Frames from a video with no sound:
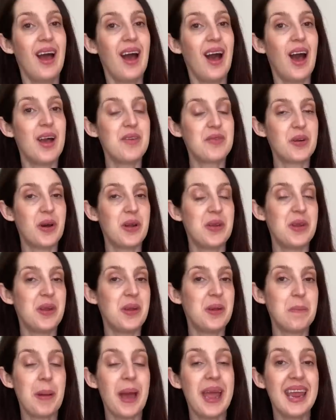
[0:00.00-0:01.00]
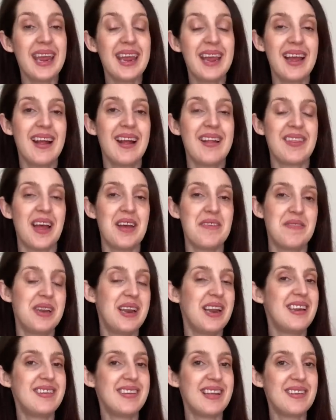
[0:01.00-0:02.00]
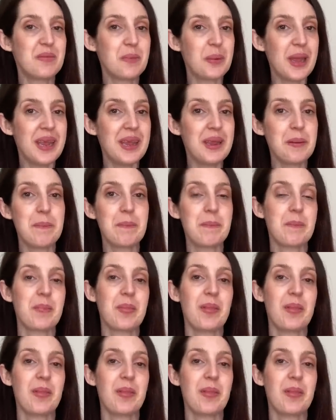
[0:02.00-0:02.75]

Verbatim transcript: I've got a new make that I finished this week.